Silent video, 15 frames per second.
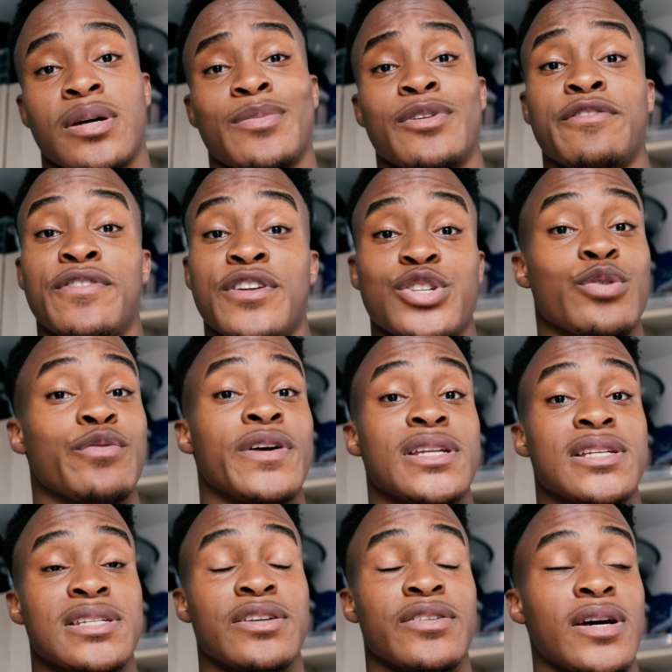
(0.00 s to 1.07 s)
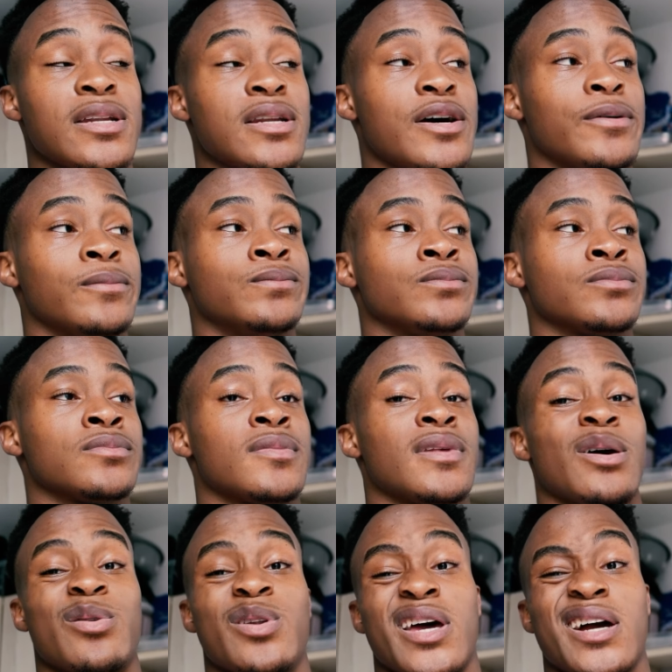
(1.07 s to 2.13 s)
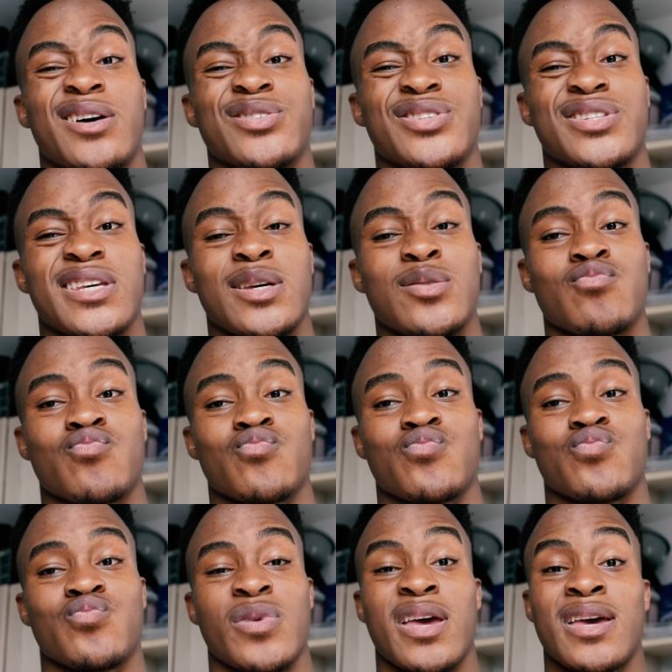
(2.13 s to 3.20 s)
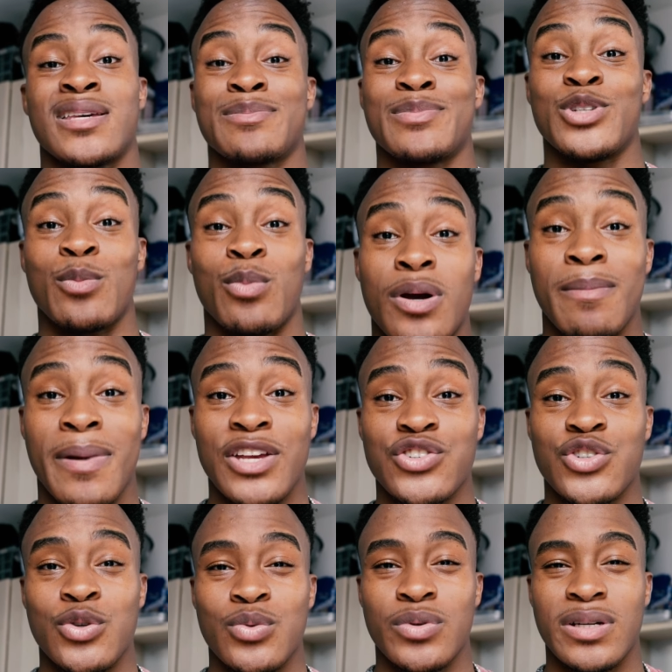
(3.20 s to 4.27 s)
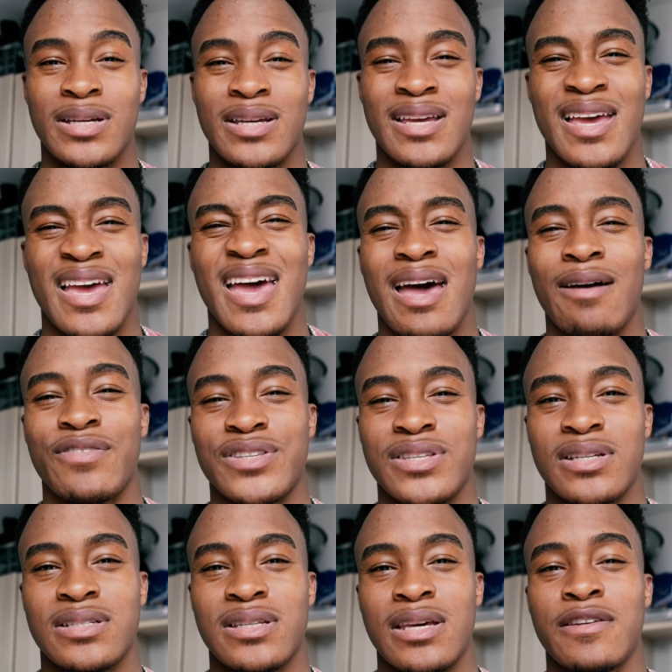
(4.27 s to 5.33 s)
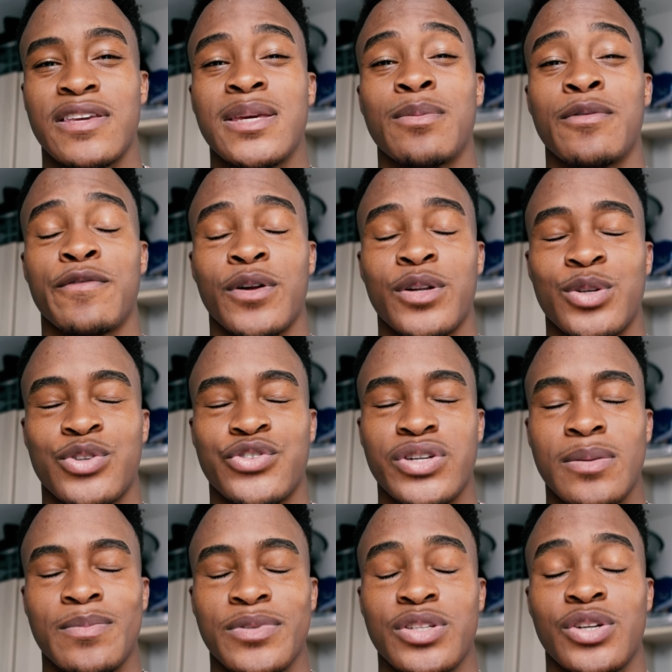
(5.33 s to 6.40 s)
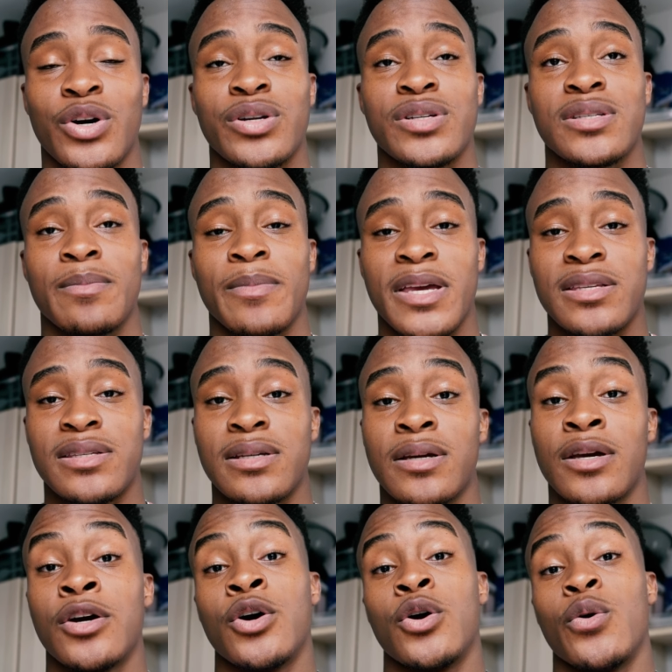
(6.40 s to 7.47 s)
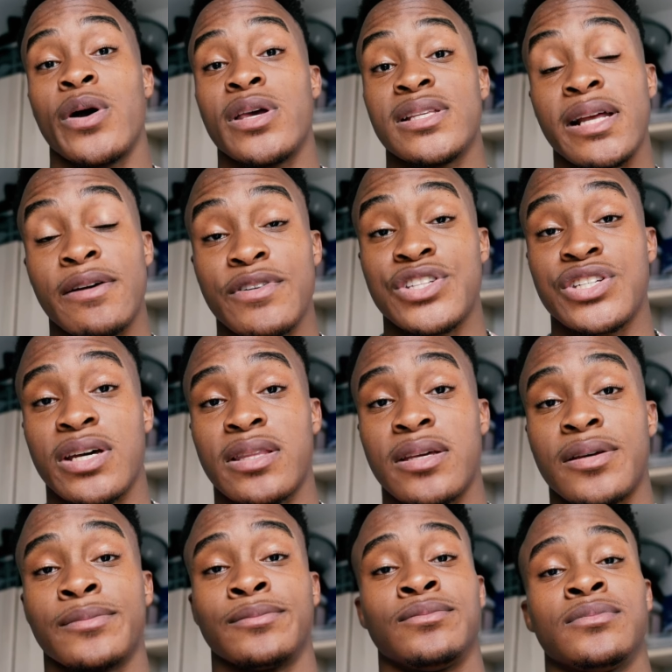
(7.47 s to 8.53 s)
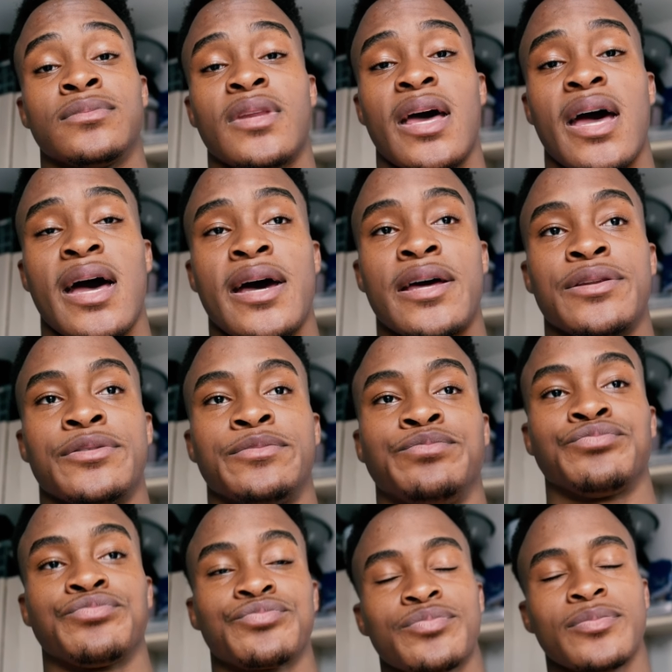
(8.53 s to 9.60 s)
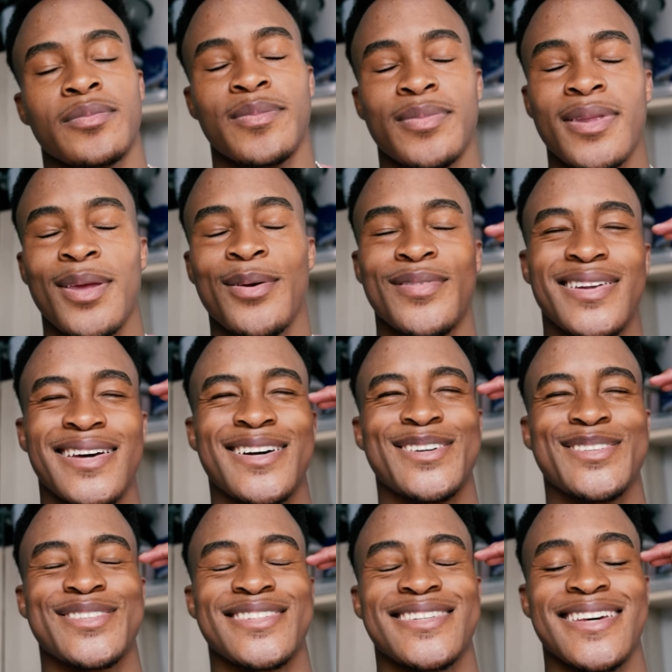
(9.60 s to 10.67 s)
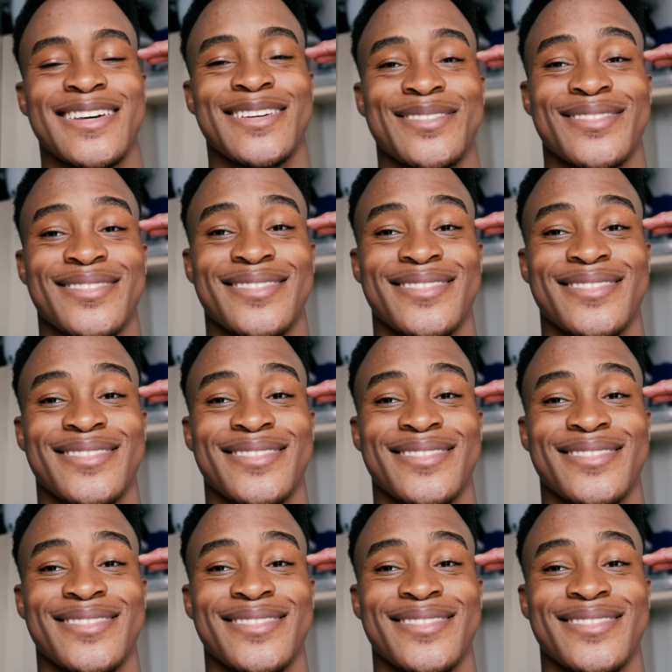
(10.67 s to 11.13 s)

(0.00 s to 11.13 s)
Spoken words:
I'm gonna finish off editing right now. Oh, nothing else to say. I've been your boy Majstroke. Have a sick day. Keep on following your dreams. God is amazing. Always love each other. And nothing else to say.